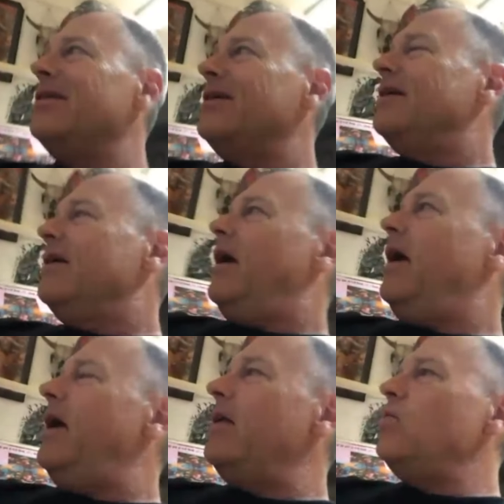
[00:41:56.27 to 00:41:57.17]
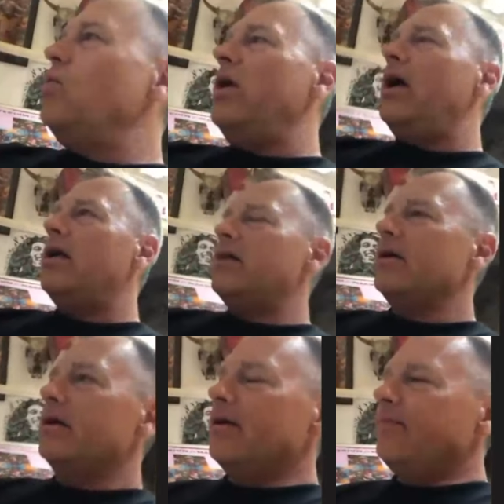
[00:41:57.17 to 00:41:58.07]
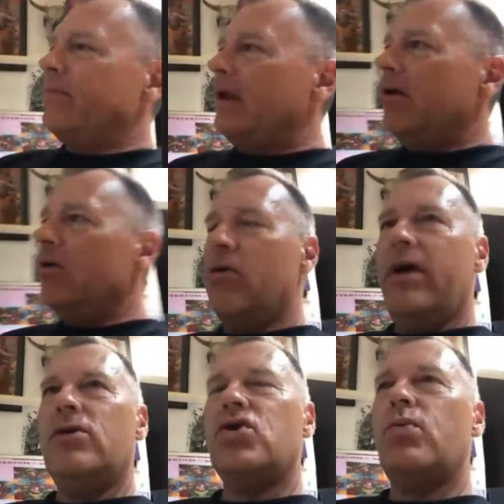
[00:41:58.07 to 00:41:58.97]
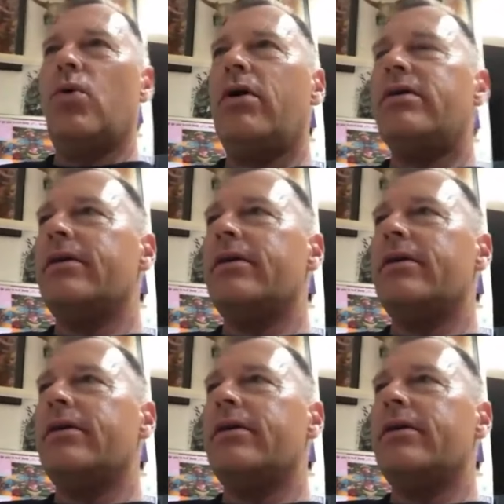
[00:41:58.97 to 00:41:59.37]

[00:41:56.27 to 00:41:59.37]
And we had, um, I don't know the English word,